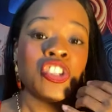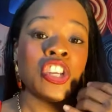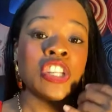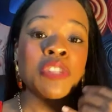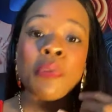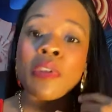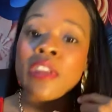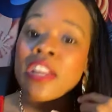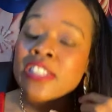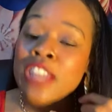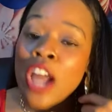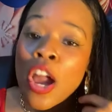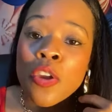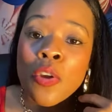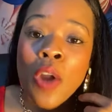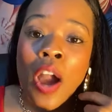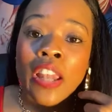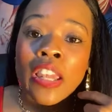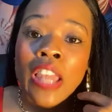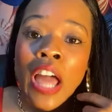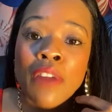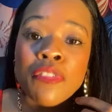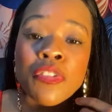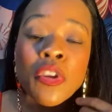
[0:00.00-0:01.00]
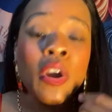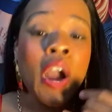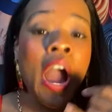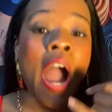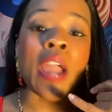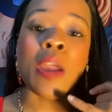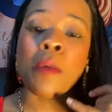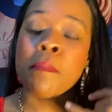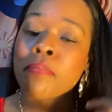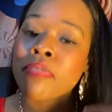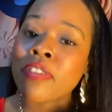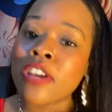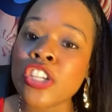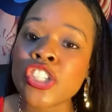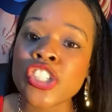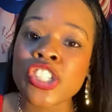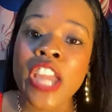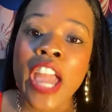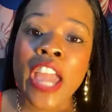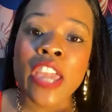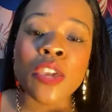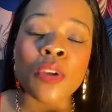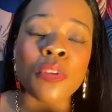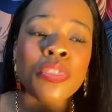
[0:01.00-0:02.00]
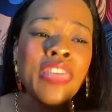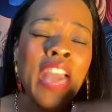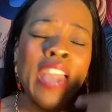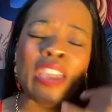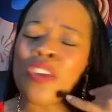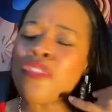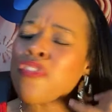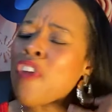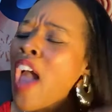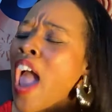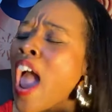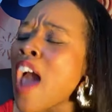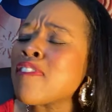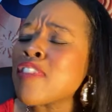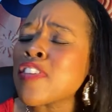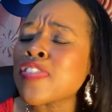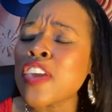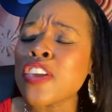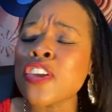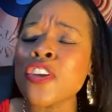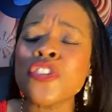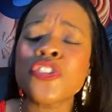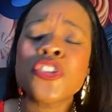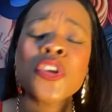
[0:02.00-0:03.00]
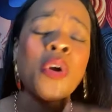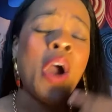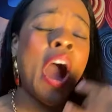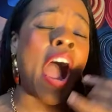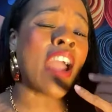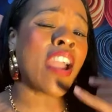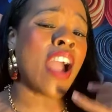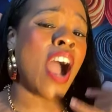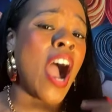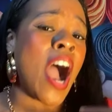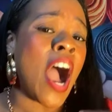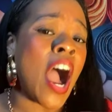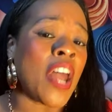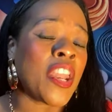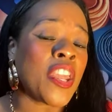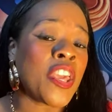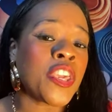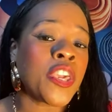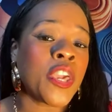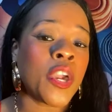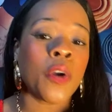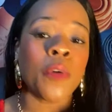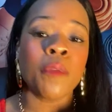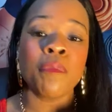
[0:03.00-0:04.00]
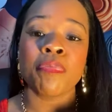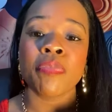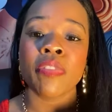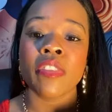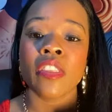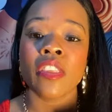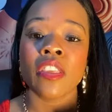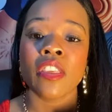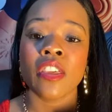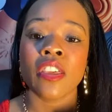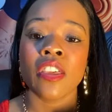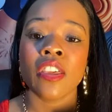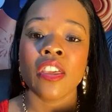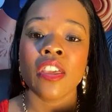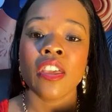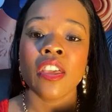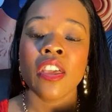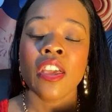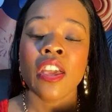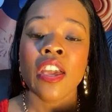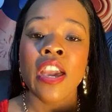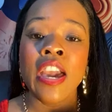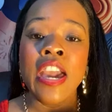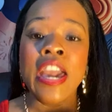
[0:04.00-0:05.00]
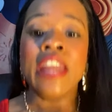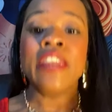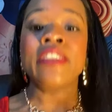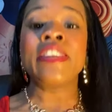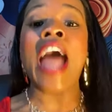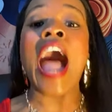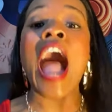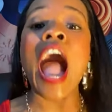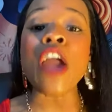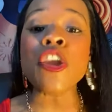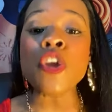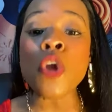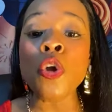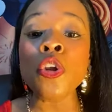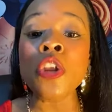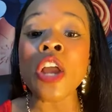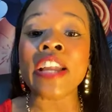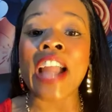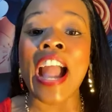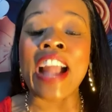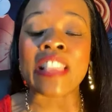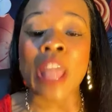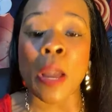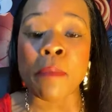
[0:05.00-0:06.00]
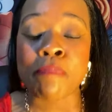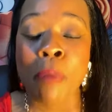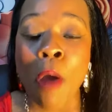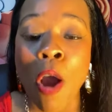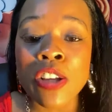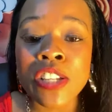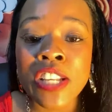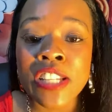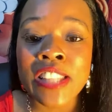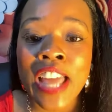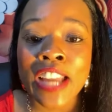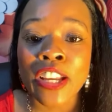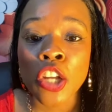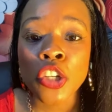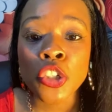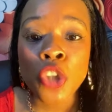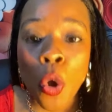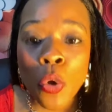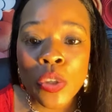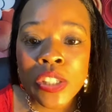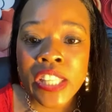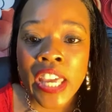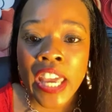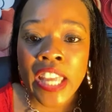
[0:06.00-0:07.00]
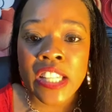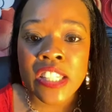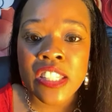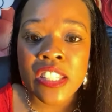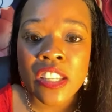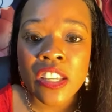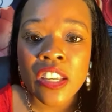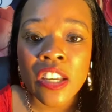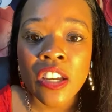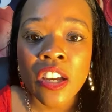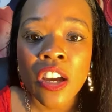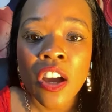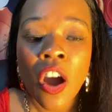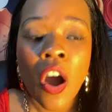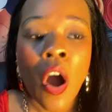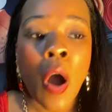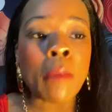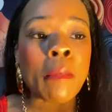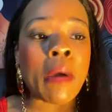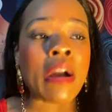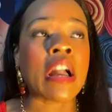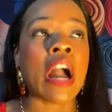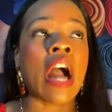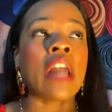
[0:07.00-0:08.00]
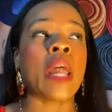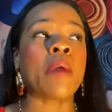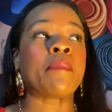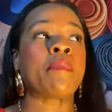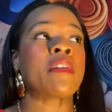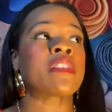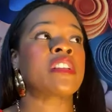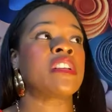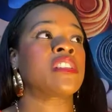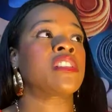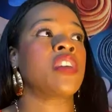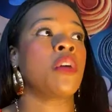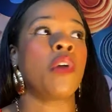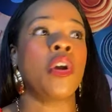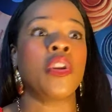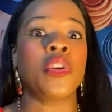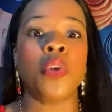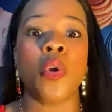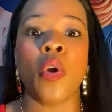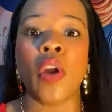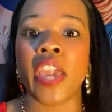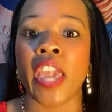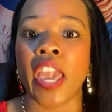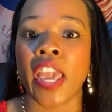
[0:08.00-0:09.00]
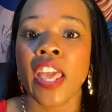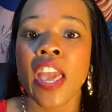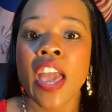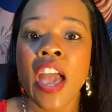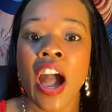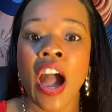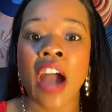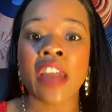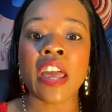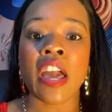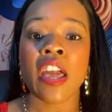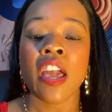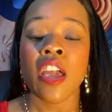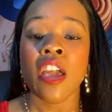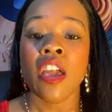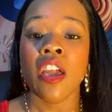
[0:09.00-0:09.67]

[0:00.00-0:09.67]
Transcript: Just want to tell you I love you. I appreciate you. Thank you for everything you do. I honor you. Now you look at that person like a nuisance. Oh my God, that person's so annoying. I,